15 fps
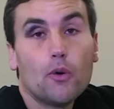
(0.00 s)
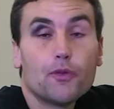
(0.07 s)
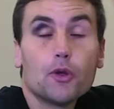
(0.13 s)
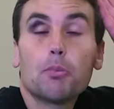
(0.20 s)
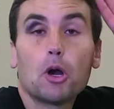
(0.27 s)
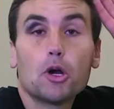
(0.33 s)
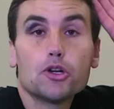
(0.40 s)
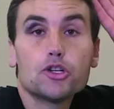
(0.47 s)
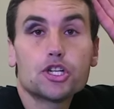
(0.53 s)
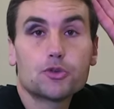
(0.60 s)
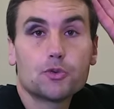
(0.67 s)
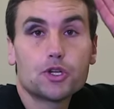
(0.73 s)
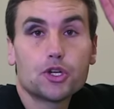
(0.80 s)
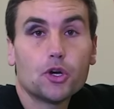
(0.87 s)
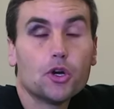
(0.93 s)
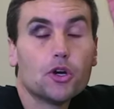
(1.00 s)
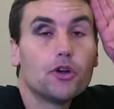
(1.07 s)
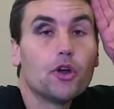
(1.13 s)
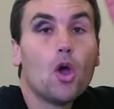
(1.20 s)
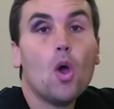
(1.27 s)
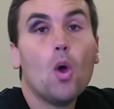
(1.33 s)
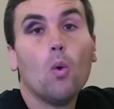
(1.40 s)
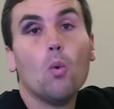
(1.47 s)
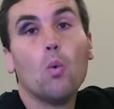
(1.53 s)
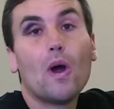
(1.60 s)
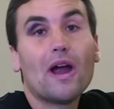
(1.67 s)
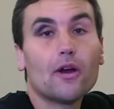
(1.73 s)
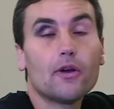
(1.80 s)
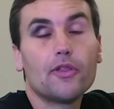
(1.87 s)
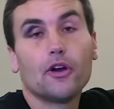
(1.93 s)
if their partner just returned
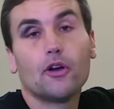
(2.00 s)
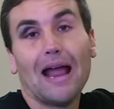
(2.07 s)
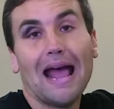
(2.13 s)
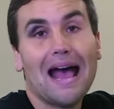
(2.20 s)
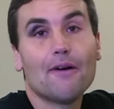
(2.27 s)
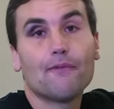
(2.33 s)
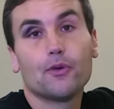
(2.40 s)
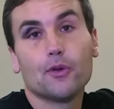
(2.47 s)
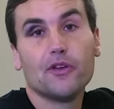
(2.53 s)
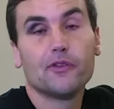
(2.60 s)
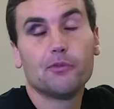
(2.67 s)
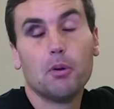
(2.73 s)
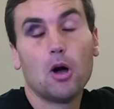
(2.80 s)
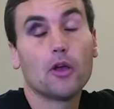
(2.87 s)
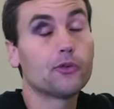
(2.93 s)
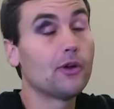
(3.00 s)
where they're at for this ball.